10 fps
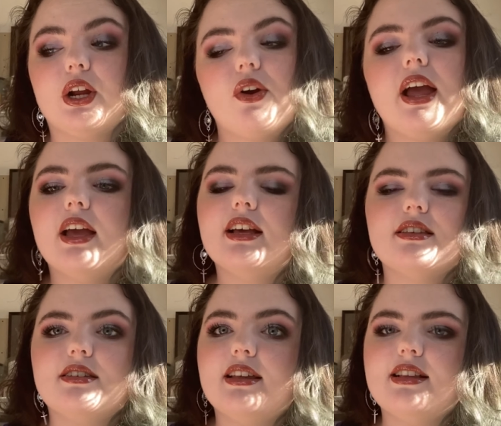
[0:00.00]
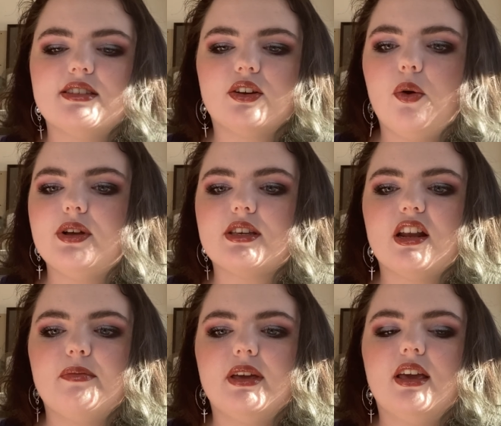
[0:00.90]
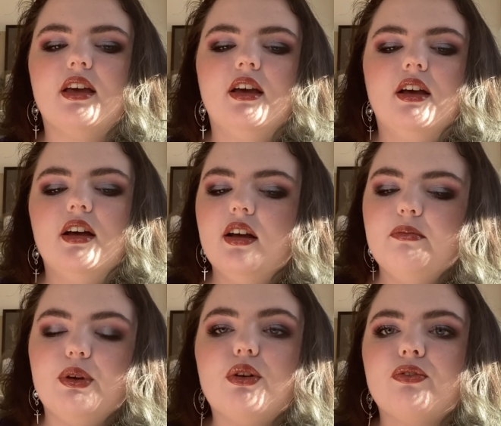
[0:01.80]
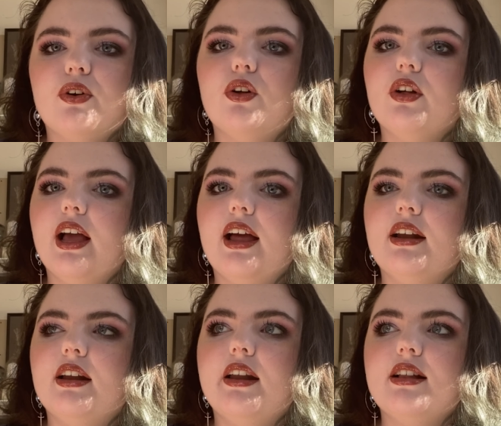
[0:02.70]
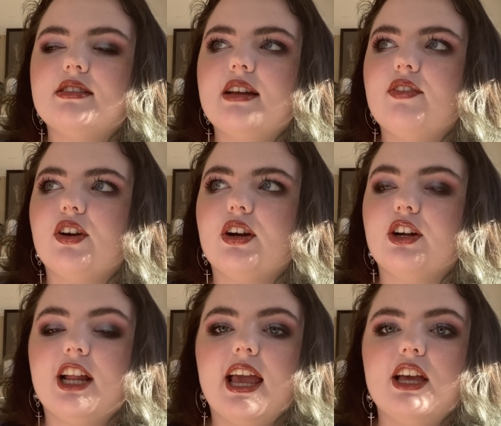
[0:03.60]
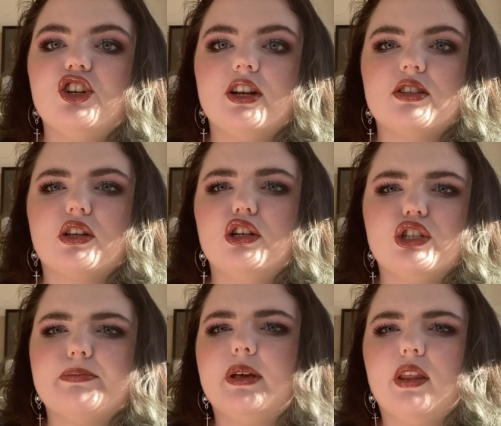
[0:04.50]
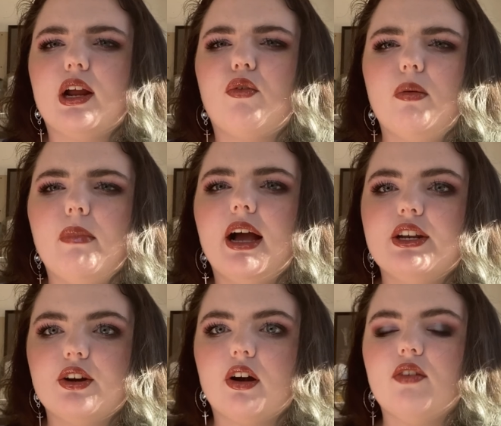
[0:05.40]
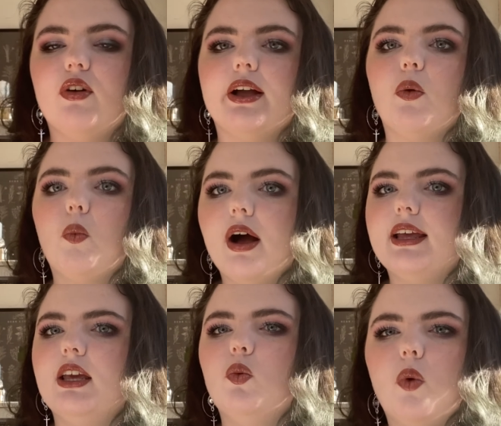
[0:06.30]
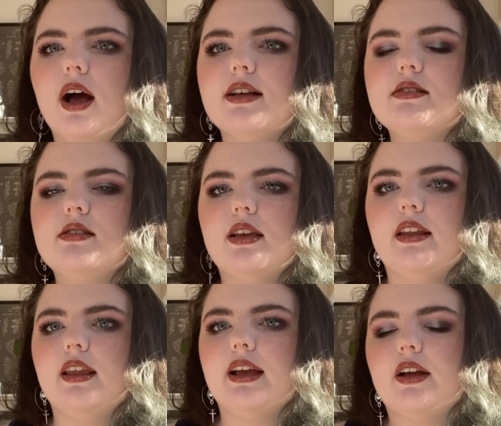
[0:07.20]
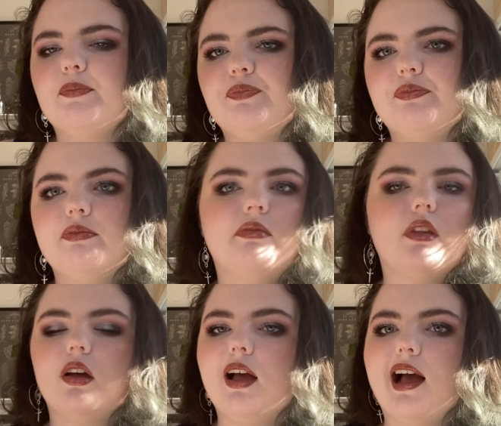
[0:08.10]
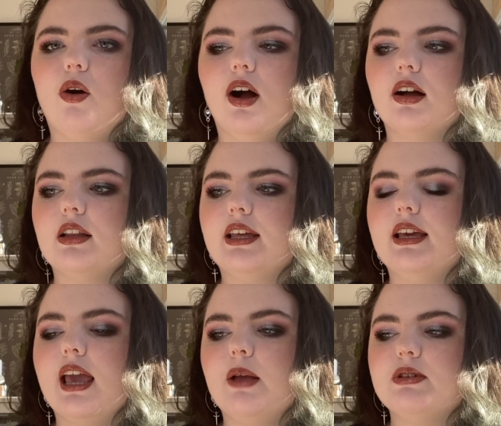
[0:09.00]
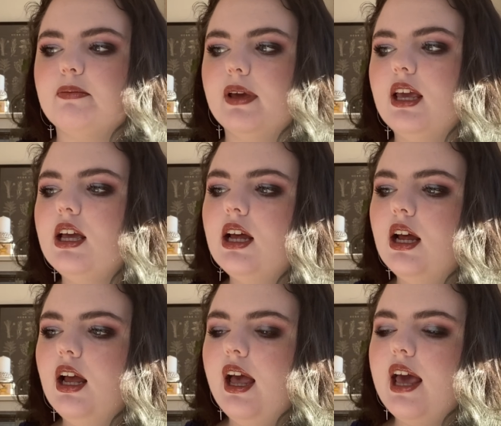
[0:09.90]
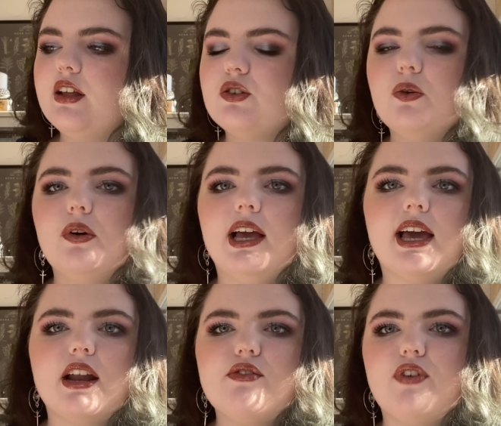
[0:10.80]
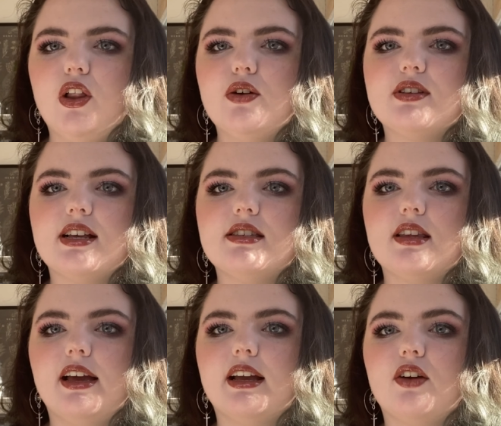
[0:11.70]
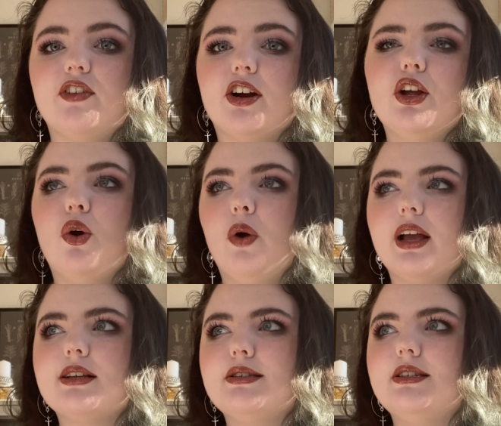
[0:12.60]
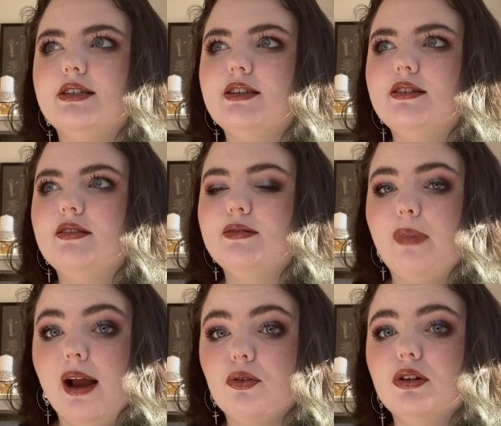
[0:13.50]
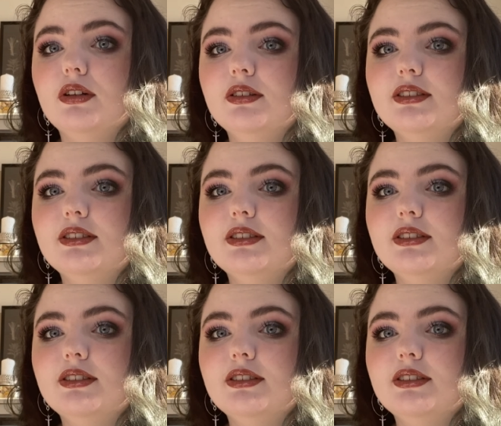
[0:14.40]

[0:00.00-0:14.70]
Gray is always going to be beautiful, and it's never going to age, and it's going to just be like a reminder of like what he was and like how ugly he came to be. And so it kind of follows his like very quick spiral.